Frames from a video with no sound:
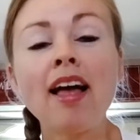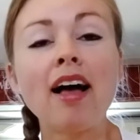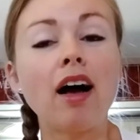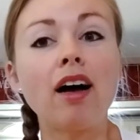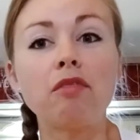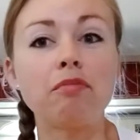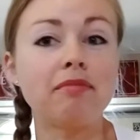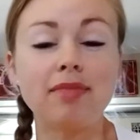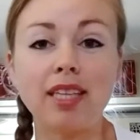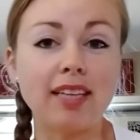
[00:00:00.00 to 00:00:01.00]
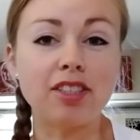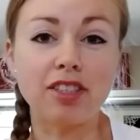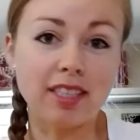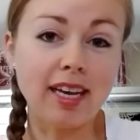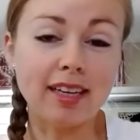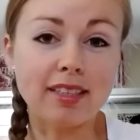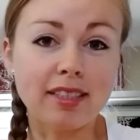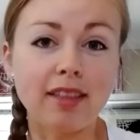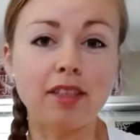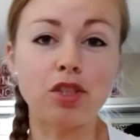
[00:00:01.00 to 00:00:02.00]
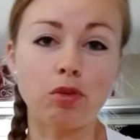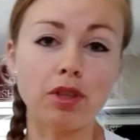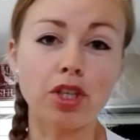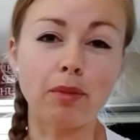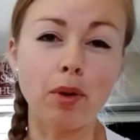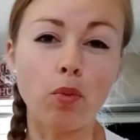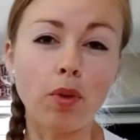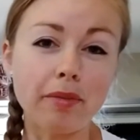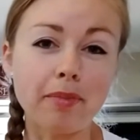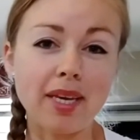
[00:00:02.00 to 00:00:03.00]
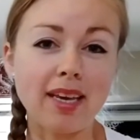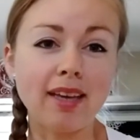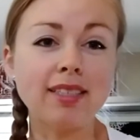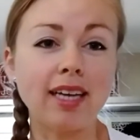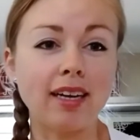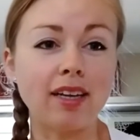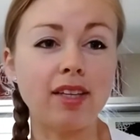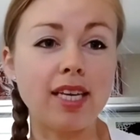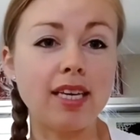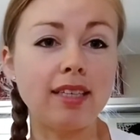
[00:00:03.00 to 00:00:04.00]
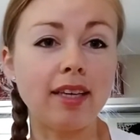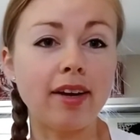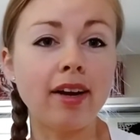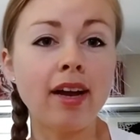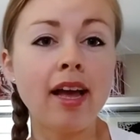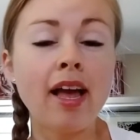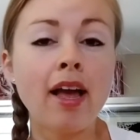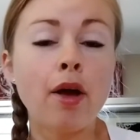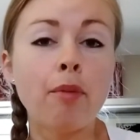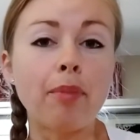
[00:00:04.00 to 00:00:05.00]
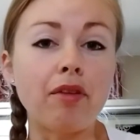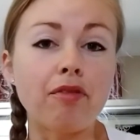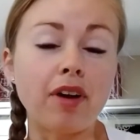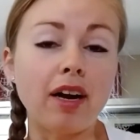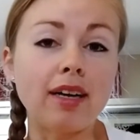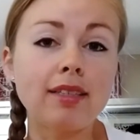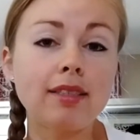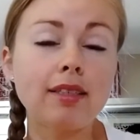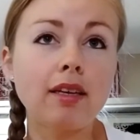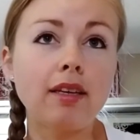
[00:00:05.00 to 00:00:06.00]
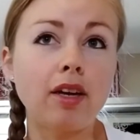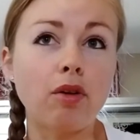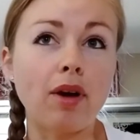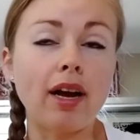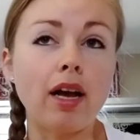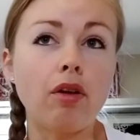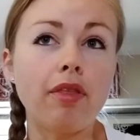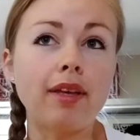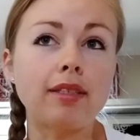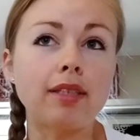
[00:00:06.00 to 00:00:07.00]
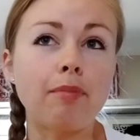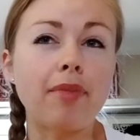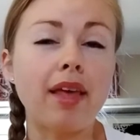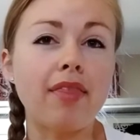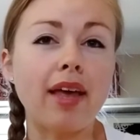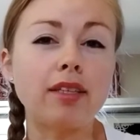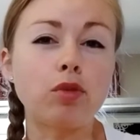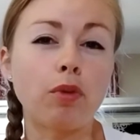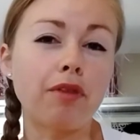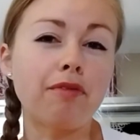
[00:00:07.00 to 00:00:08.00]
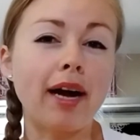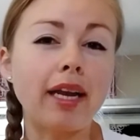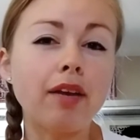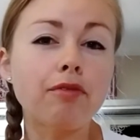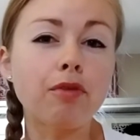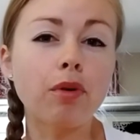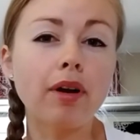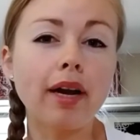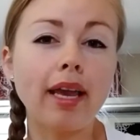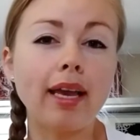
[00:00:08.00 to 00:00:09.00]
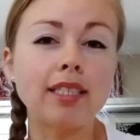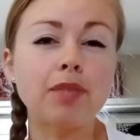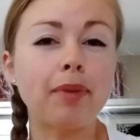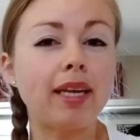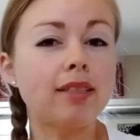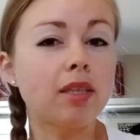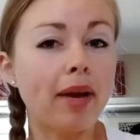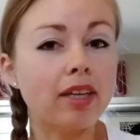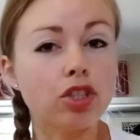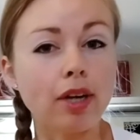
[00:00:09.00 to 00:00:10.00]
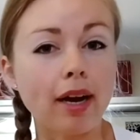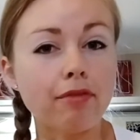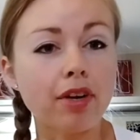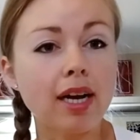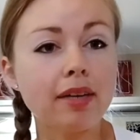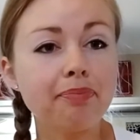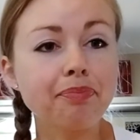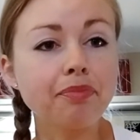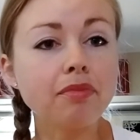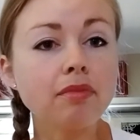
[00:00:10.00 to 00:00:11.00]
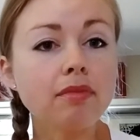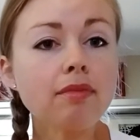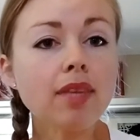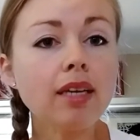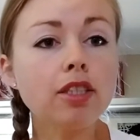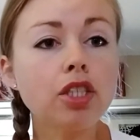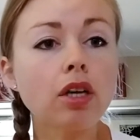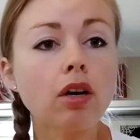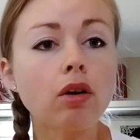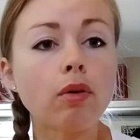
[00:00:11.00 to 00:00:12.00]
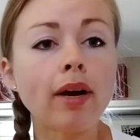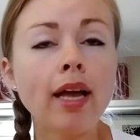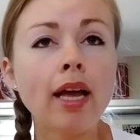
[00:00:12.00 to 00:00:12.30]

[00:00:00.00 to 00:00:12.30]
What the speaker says: The answer is yes. In the short term, it would be technically easier. But for us, our health is something that is worth fighting for and spending some extra effort on. So,